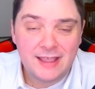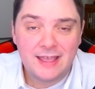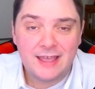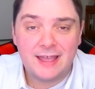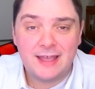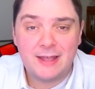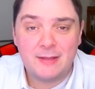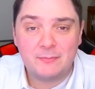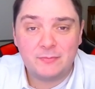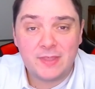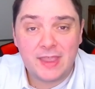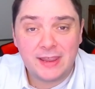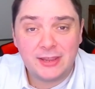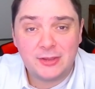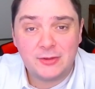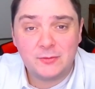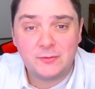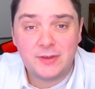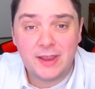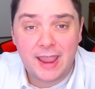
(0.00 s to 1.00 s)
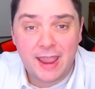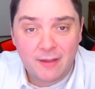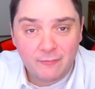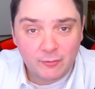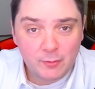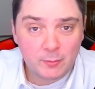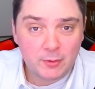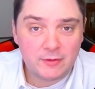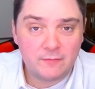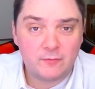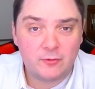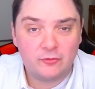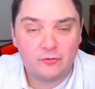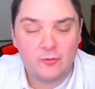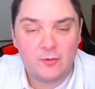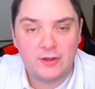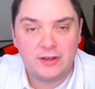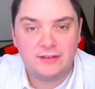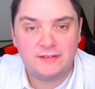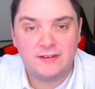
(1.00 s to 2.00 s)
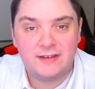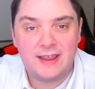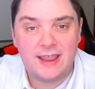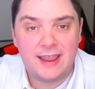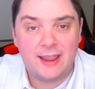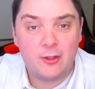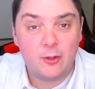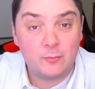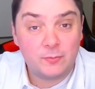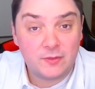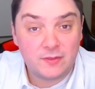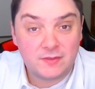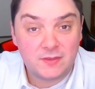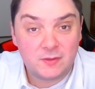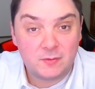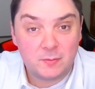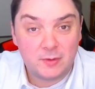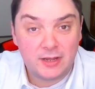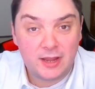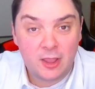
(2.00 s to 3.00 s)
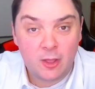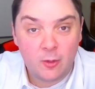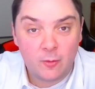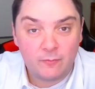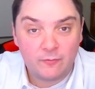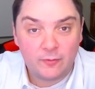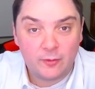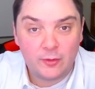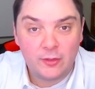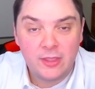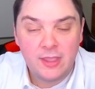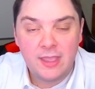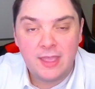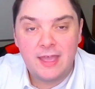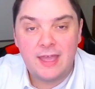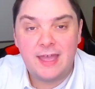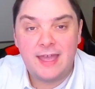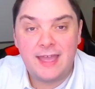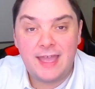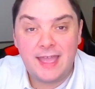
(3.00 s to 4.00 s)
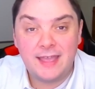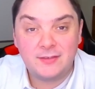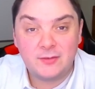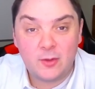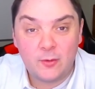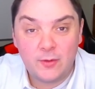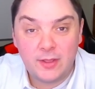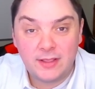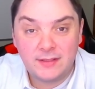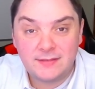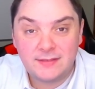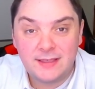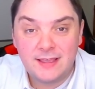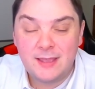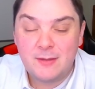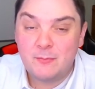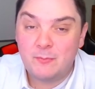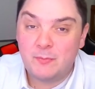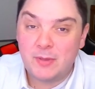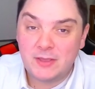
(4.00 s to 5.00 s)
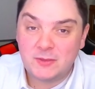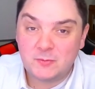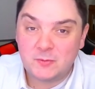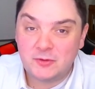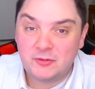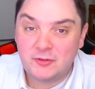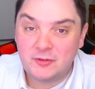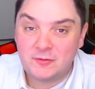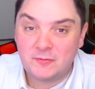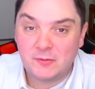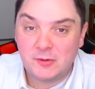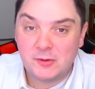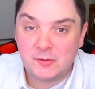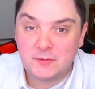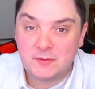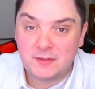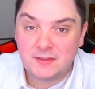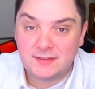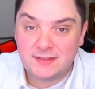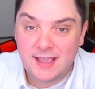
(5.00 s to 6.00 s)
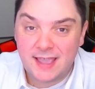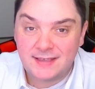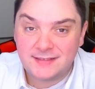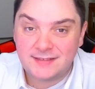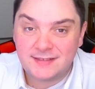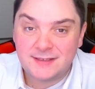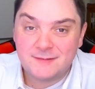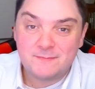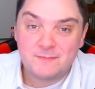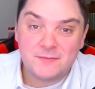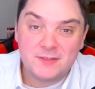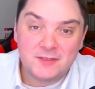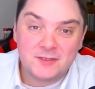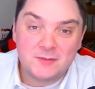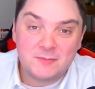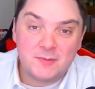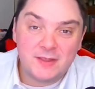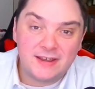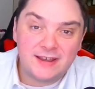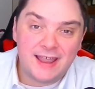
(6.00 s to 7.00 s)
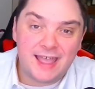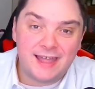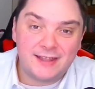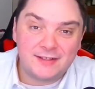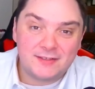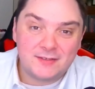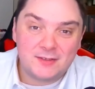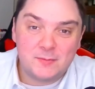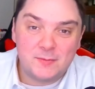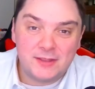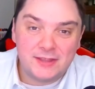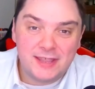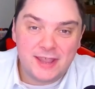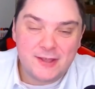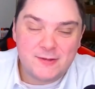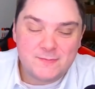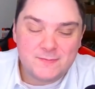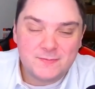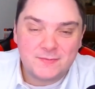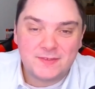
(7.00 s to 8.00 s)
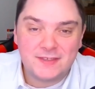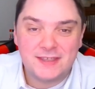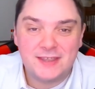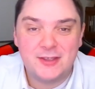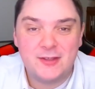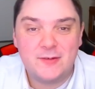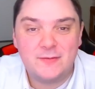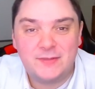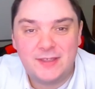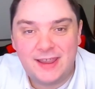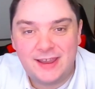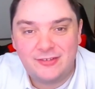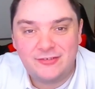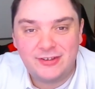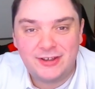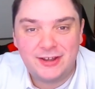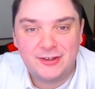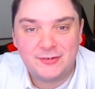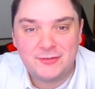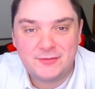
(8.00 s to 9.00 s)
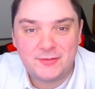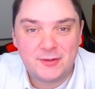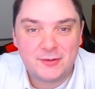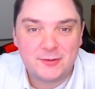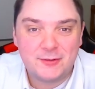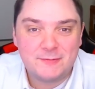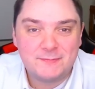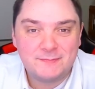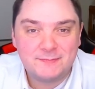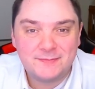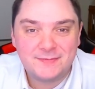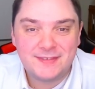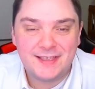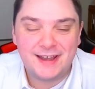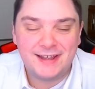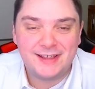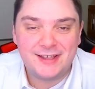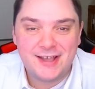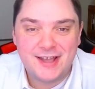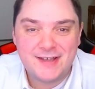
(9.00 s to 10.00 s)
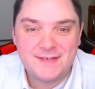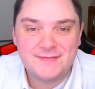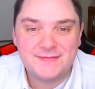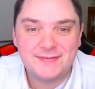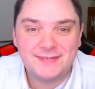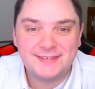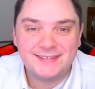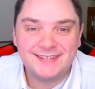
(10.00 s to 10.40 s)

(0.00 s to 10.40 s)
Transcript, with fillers: Um, thank you to everybody for joining today. I hope this has been helpful. Uh, as always, best wishes for your success. This has been Alex Camelio, CEO of the Agent Inner Circle, signing off.